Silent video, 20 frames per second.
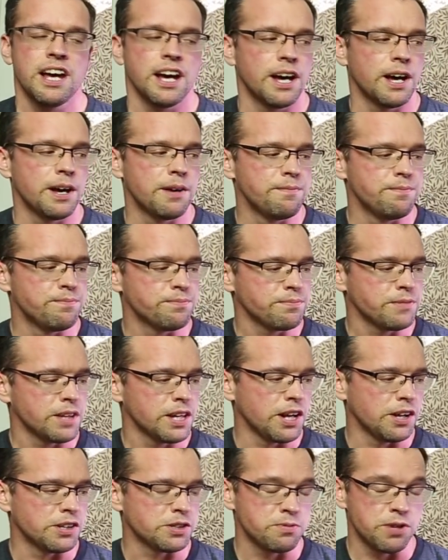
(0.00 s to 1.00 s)

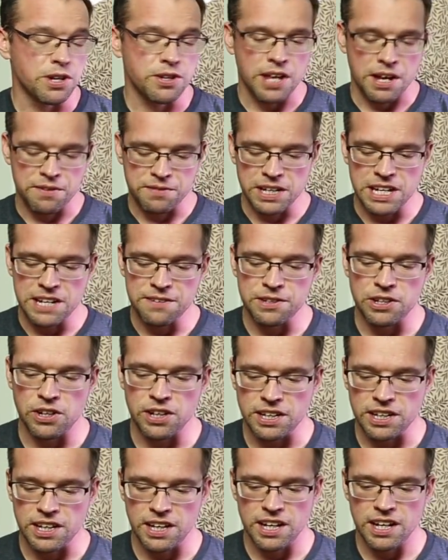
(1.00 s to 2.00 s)
You know, it's worth having even
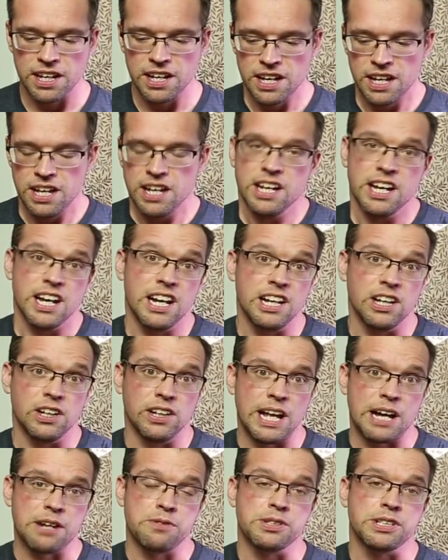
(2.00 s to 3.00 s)
like a
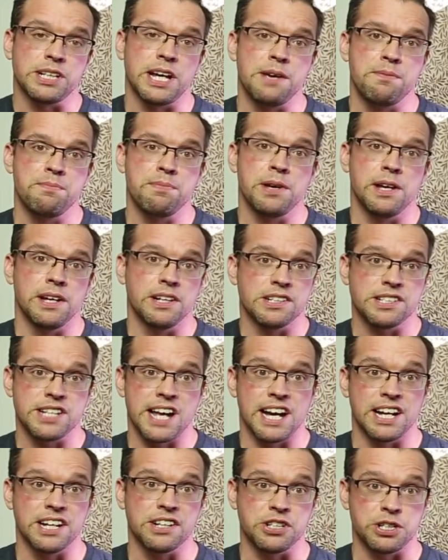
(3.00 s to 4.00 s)
little aquascaping
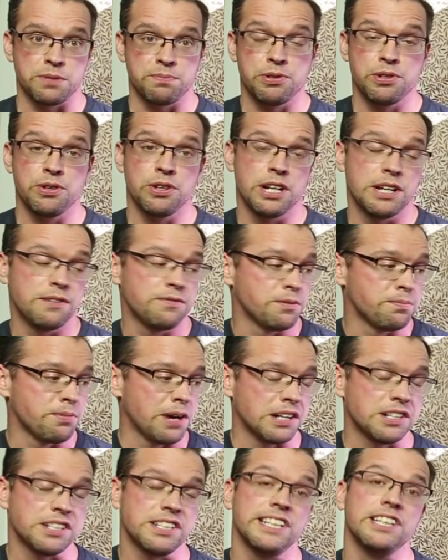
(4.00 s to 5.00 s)
tank just purely for
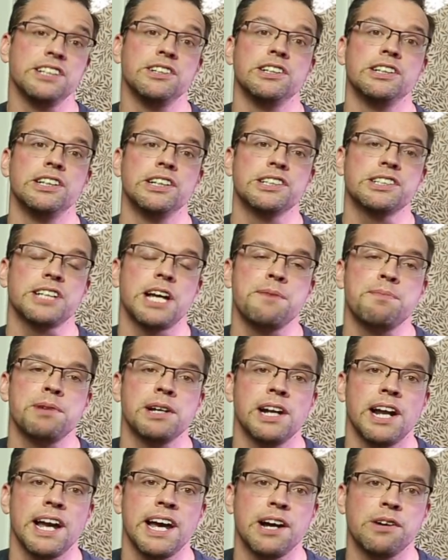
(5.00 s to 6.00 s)
practicing your
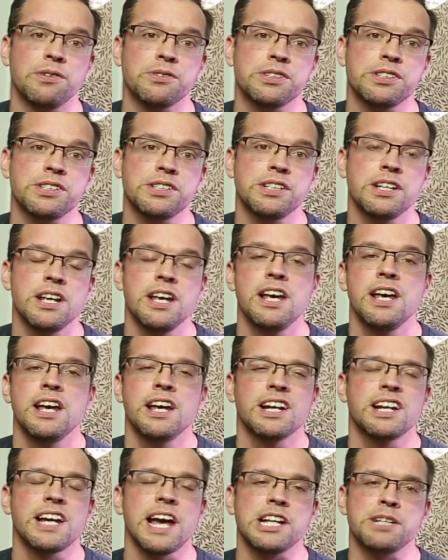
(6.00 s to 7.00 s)
hardscaping layouts.
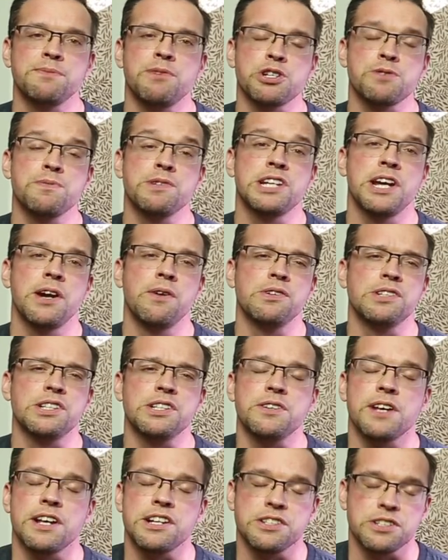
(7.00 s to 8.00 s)
Get as much material
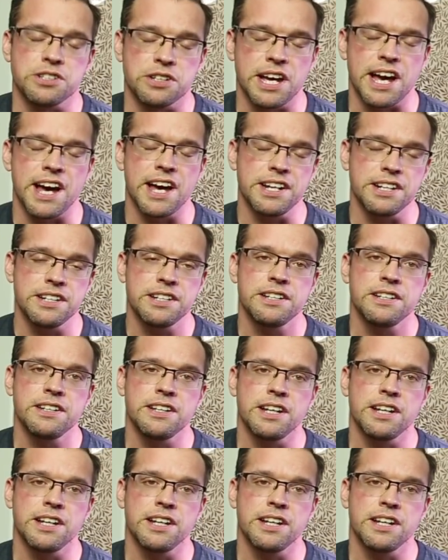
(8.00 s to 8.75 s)
as you can.